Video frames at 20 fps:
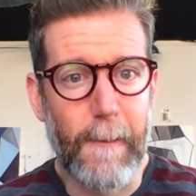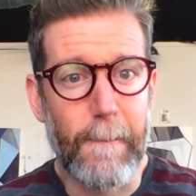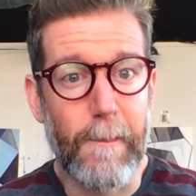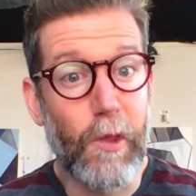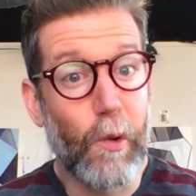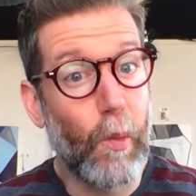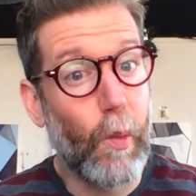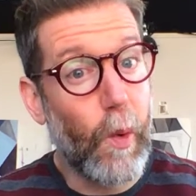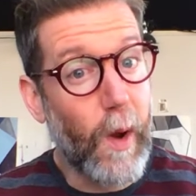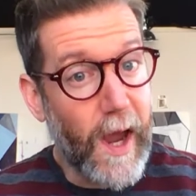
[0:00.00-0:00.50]

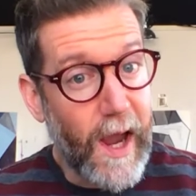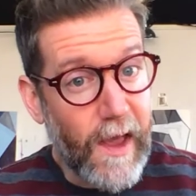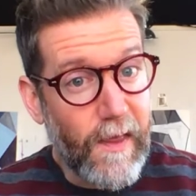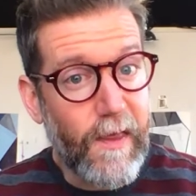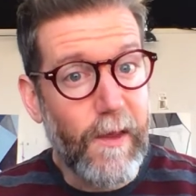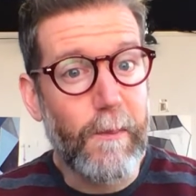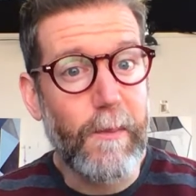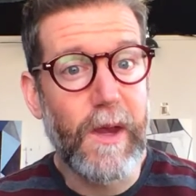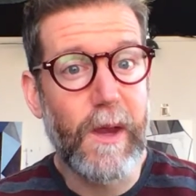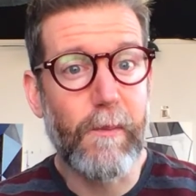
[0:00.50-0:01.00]
The way
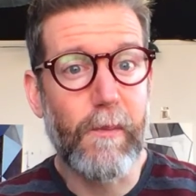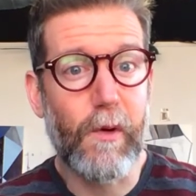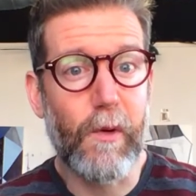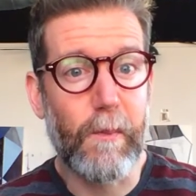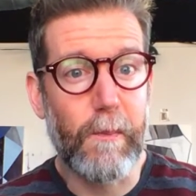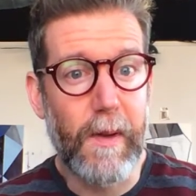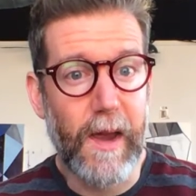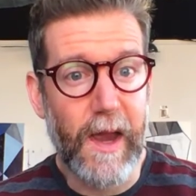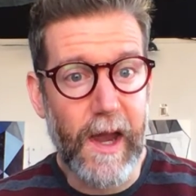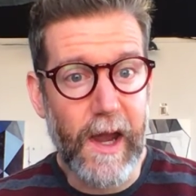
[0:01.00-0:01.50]
that people
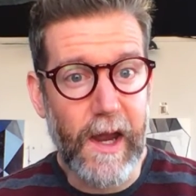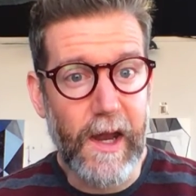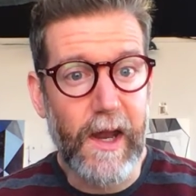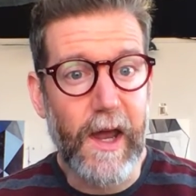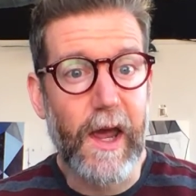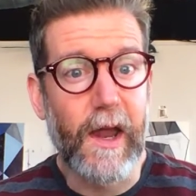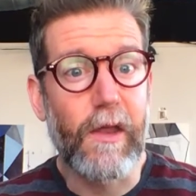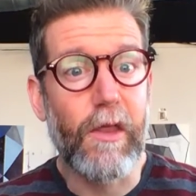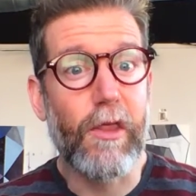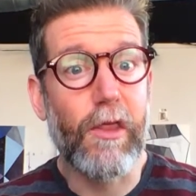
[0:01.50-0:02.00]
made
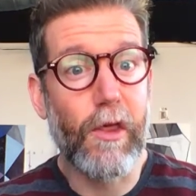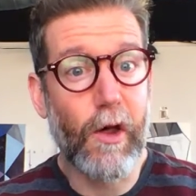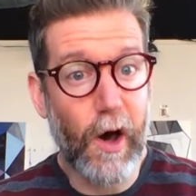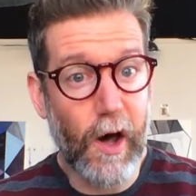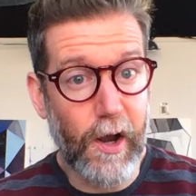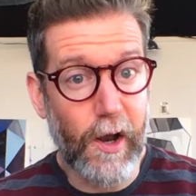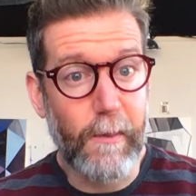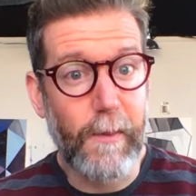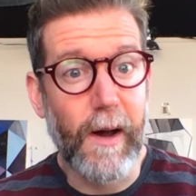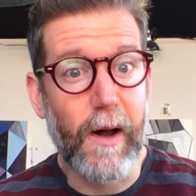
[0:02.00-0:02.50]
and
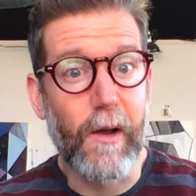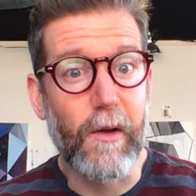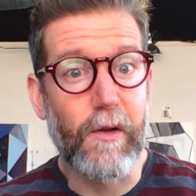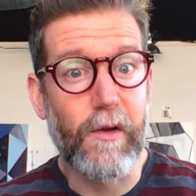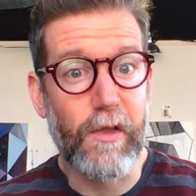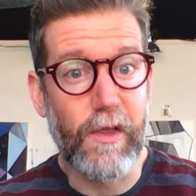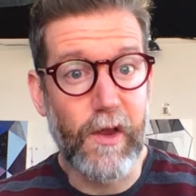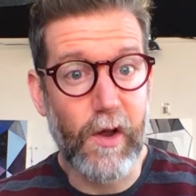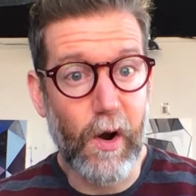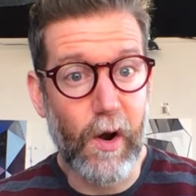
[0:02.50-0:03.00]
thought about
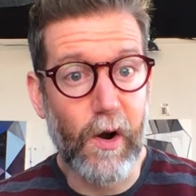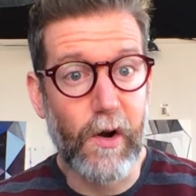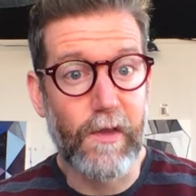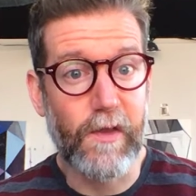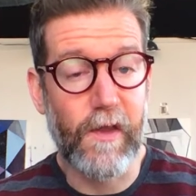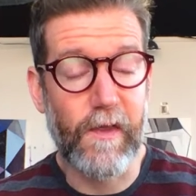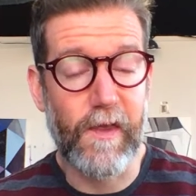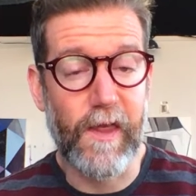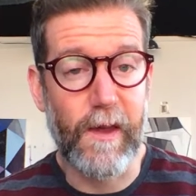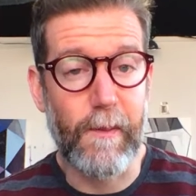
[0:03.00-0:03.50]
the art
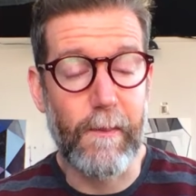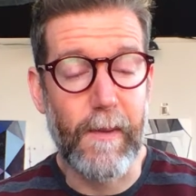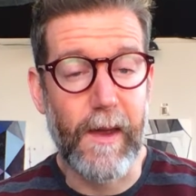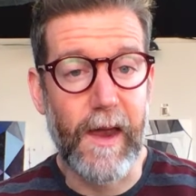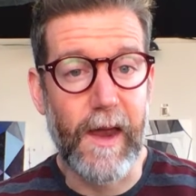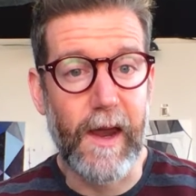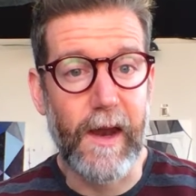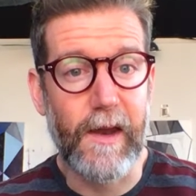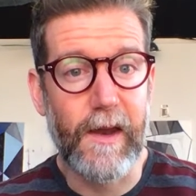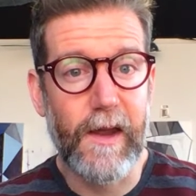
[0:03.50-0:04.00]
that they
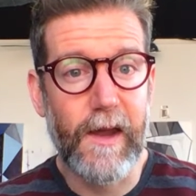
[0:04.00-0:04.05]
made